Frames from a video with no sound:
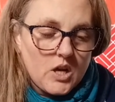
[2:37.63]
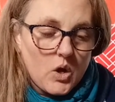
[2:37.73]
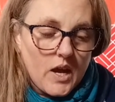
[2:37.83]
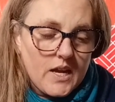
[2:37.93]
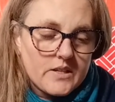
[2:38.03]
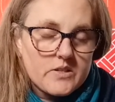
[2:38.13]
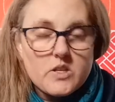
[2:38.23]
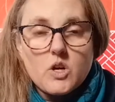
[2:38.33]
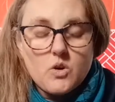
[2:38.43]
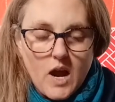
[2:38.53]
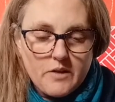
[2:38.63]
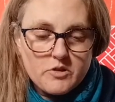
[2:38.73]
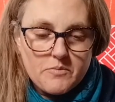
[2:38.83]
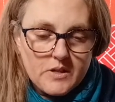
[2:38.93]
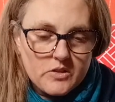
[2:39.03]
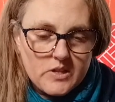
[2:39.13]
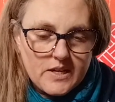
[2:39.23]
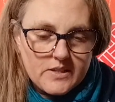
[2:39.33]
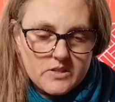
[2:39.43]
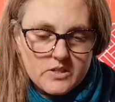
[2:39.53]
Okay, so after meals, I
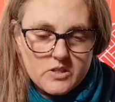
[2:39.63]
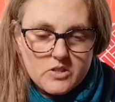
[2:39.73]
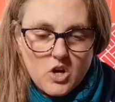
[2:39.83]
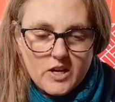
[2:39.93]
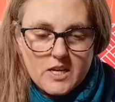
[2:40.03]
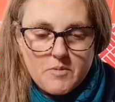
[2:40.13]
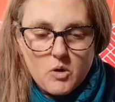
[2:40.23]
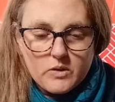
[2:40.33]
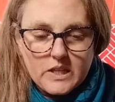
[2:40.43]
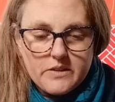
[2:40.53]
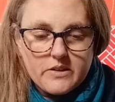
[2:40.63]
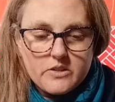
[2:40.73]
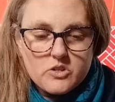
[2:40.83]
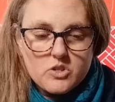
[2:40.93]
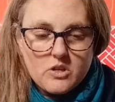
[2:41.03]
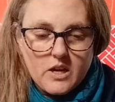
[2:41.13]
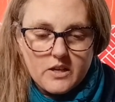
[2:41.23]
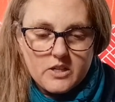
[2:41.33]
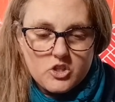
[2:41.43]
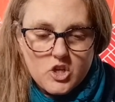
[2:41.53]
guess because it's talking about relieving
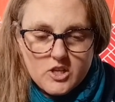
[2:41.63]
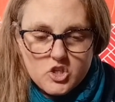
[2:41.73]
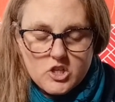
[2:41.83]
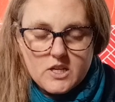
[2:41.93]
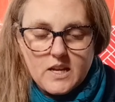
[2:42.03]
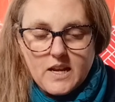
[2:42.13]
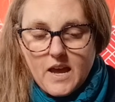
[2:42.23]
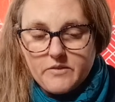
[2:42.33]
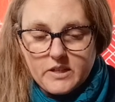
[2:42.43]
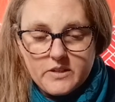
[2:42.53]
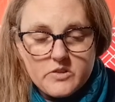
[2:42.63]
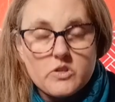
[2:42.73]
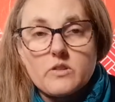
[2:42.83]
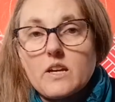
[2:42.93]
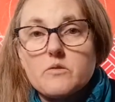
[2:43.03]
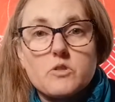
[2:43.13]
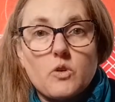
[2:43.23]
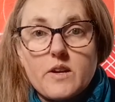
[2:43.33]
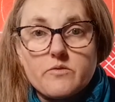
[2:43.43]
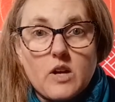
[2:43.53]
congestion and heaviness, so that's
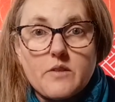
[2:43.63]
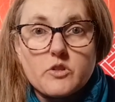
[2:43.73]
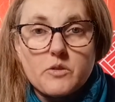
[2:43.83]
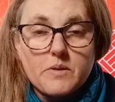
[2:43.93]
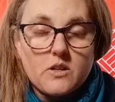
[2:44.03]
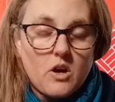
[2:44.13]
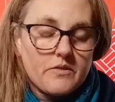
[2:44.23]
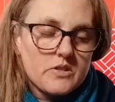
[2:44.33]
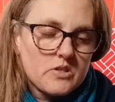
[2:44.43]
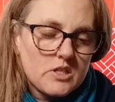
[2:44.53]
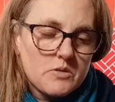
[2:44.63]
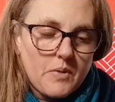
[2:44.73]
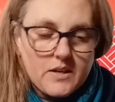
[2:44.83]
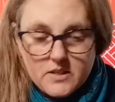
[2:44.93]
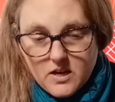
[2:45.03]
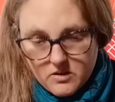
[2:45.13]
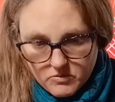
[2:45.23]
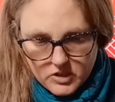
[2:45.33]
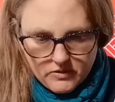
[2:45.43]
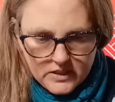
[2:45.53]
great for after a meal, obviously, depending on
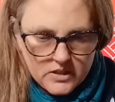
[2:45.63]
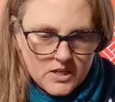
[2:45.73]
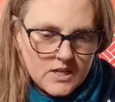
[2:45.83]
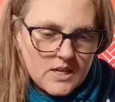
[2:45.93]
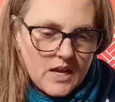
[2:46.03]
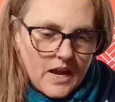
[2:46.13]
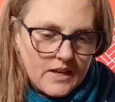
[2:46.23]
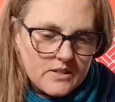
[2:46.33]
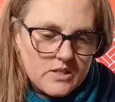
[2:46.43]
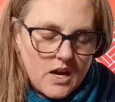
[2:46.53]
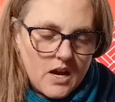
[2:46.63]
what you eat, and